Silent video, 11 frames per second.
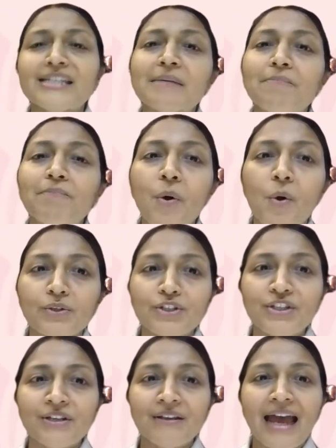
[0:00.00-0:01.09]
support,
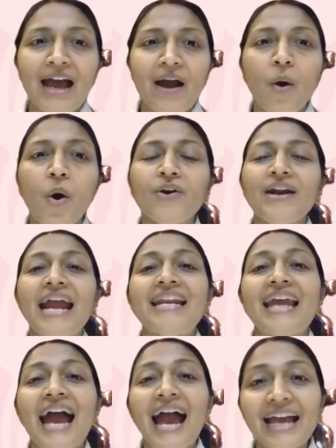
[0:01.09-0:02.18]
or
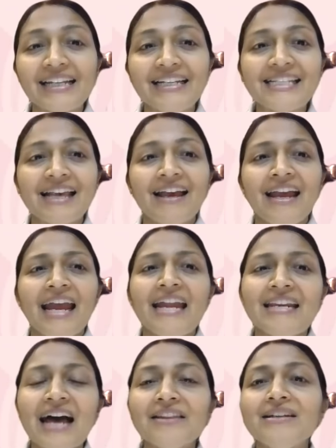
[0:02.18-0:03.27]
enhance
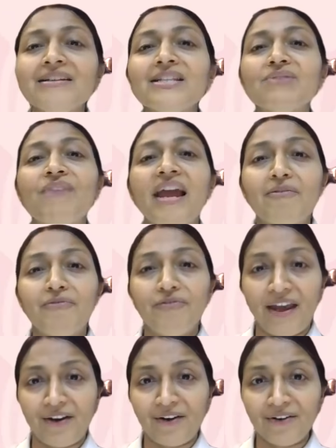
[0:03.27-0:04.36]
another's
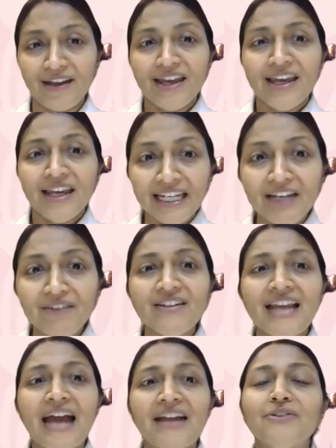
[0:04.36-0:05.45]
welfare,
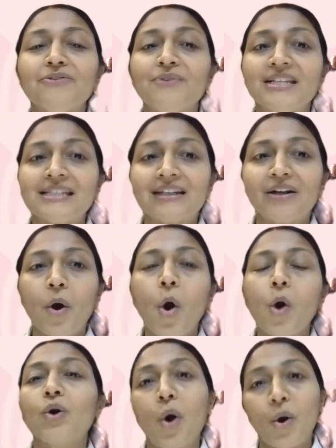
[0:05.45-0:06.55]
even at the risk
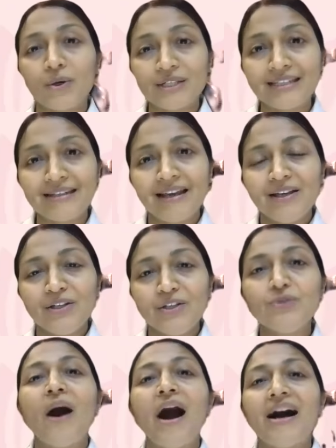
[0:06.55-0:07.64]
or cost to